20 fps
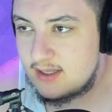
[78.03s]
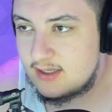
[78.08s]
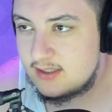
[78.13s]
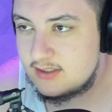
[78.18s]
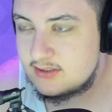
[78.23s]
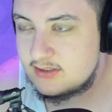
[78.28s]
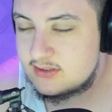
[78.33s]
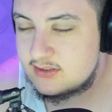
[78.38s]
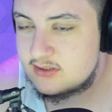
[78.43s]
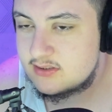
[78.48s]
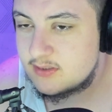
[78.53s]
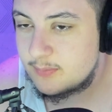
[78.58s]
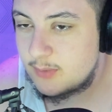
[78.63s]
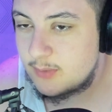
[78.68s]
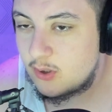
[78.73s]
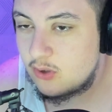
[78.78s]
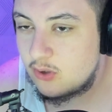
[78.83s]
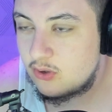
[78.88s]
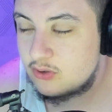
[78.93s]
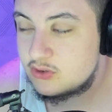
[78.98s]
it's
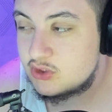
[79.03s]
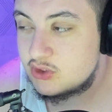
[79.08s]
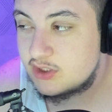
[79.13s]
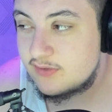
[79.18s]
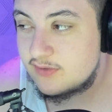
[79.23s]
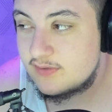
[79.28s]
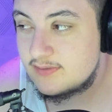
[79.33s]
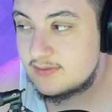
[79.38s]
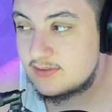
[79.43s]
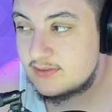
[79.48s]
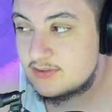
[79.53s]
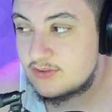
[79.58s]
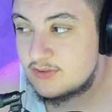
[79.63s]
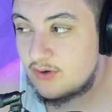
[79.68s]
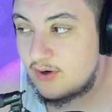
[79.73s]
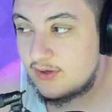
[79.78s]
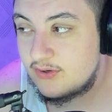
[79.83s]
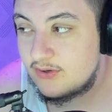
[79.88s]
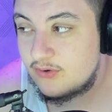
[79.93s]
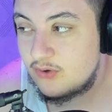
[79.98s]
about longevity,
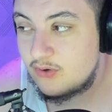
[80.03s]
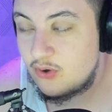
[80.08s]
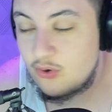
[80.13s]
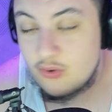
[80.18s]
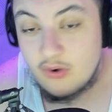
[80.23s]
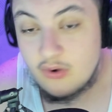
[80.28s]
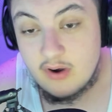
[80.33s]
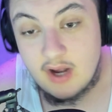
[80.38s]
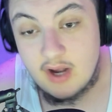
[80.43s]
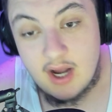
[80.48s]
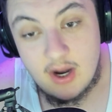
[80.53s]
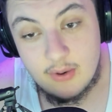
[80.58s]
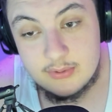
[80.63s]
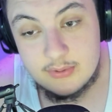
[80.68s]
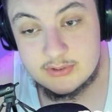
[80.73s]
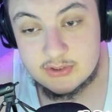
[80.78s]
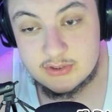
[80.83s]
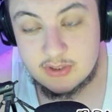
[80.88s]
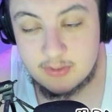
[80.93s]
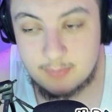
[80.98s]
so I don't know how
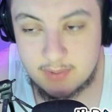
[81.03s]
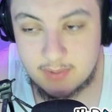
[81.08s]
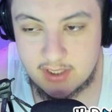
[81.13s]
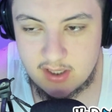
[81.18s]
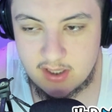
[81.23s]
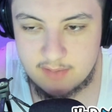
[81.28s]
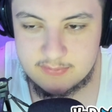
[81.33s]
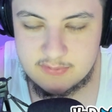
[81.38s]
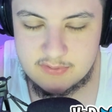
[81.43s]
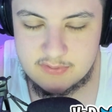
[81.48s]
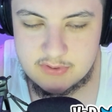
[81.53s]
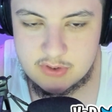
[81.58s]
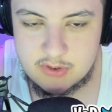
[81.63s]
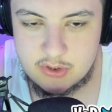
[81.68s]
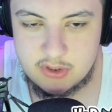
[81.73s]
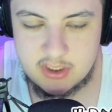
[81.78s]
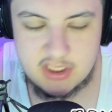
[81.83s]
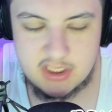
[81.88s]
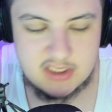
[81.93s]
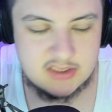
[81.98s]
he's gonna play after
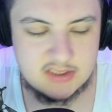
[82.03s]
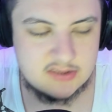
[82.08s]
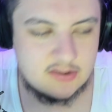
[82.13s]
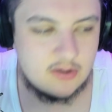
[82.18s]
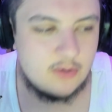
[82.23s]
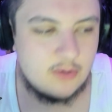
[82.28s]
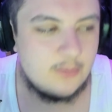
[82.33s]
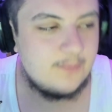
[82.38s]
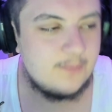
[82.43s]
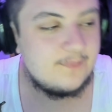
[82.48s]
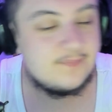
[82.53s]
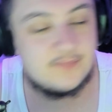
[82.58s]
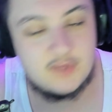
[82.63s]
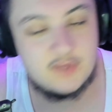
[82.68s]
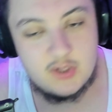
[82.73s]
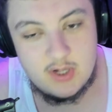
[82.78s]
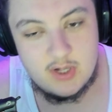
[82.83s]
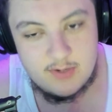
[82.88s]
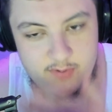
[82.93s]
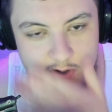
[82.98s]
30. So
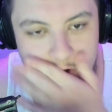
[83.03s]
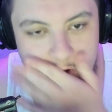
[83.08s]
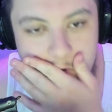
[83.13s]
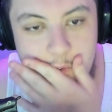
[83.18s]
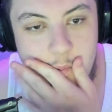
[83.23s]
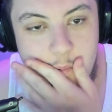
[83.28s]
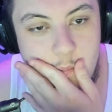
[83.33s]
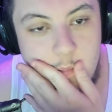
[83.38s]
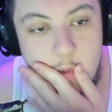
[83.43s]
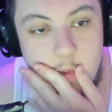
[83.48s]
you never know.